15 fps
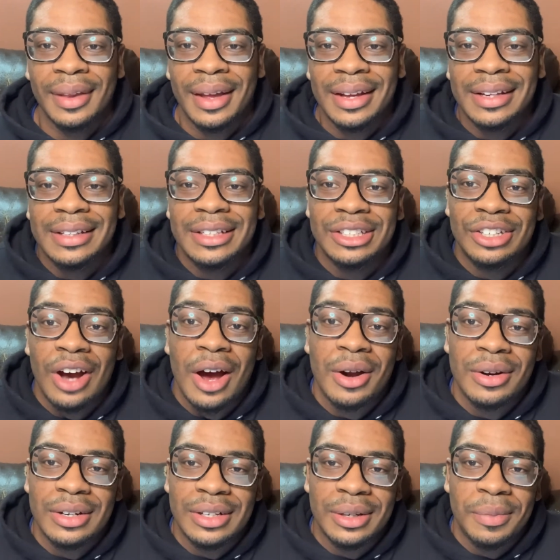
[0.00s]
The
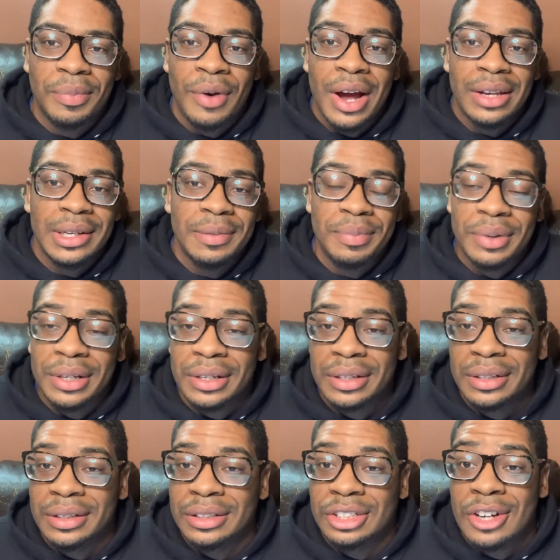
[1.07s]
John, the Bradley
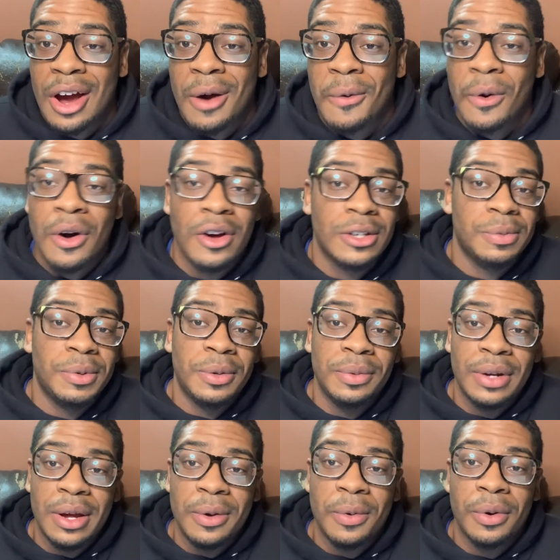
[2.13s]
Beal, John Wall experiment
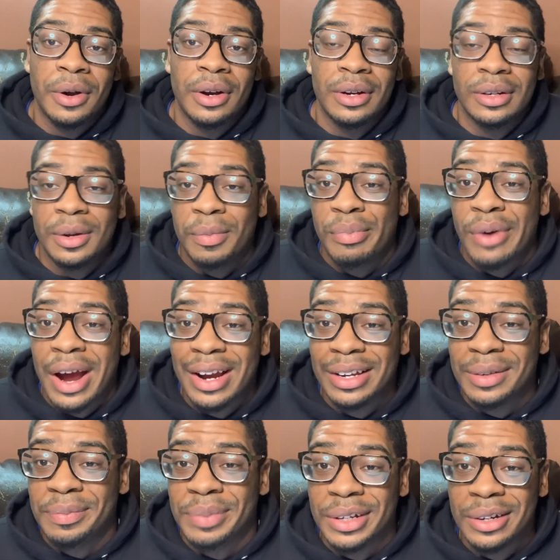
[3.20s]
ain't work. The Bradley
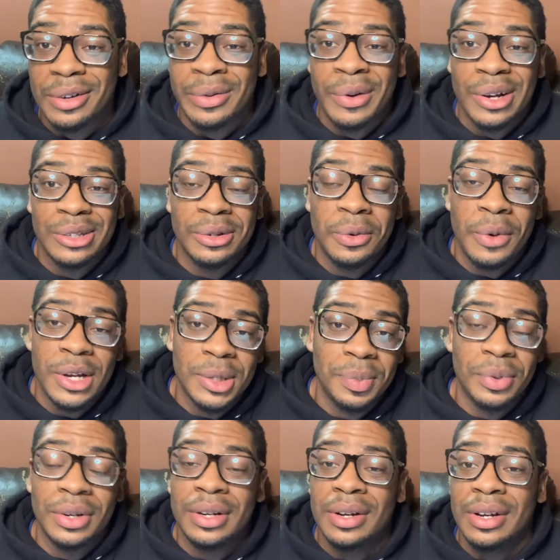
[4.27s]
Beal, Russell
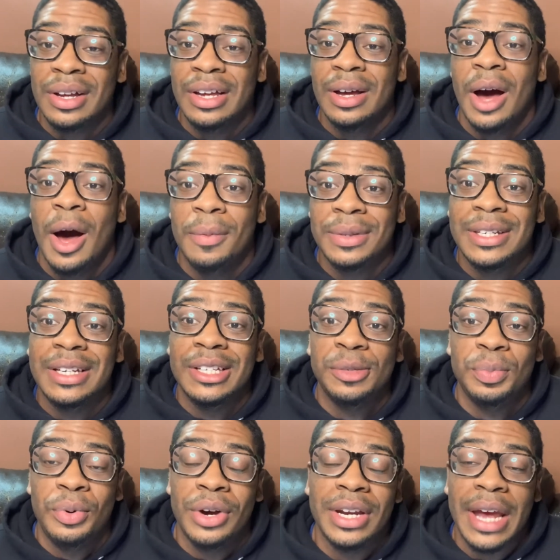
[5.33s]
Westbrook up to this
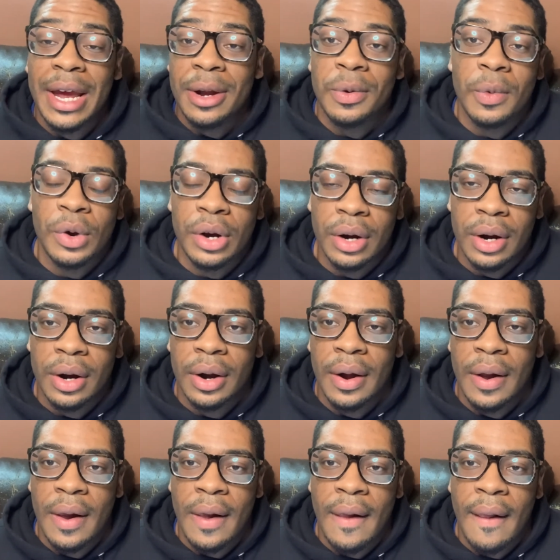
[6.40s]
point ain't work.
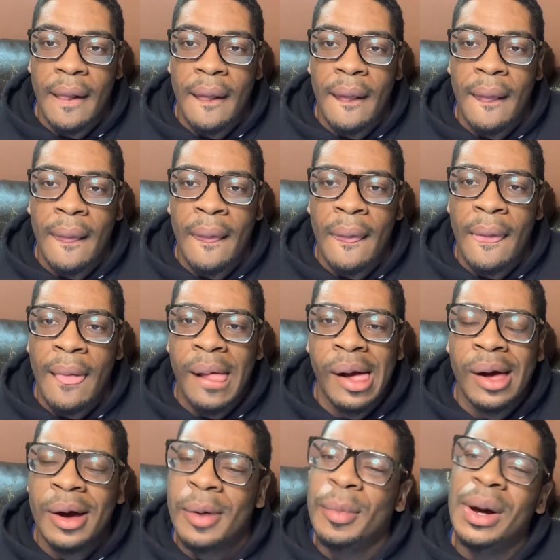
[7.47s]

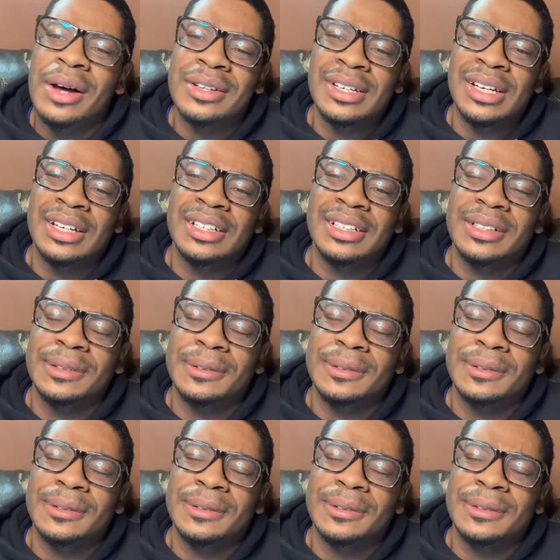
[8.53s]
But I was like,